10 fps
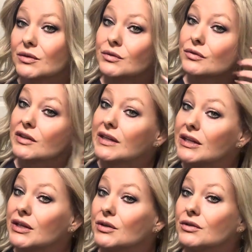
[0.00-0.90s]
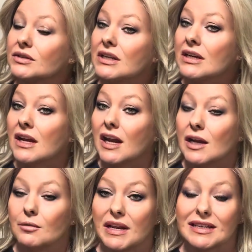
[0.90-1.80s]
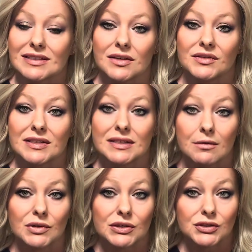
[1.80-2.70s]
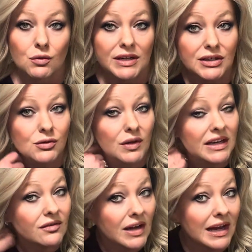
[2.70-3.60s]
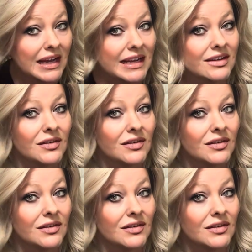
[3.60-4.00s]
Really cute. As of December 2025,